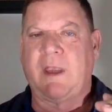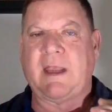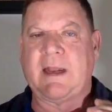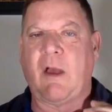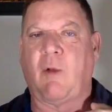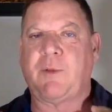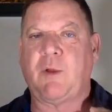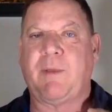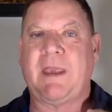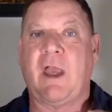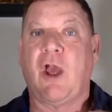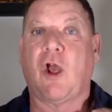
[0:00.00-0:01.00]
we can help you
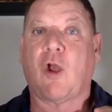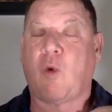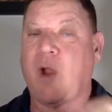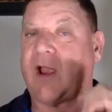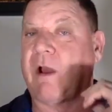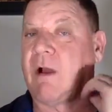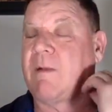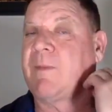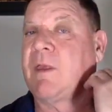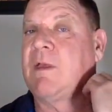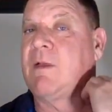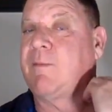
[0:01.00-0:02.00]
be quicker.
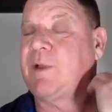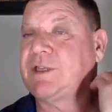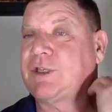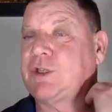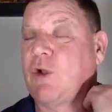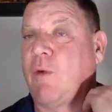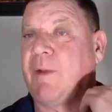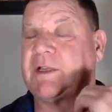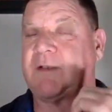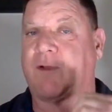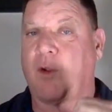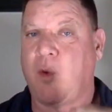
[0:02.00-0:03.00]
But so
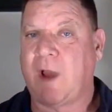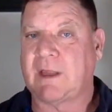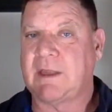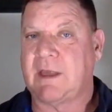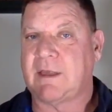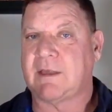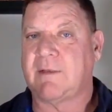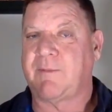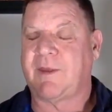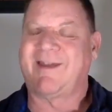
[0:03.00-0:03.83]
much of quickness,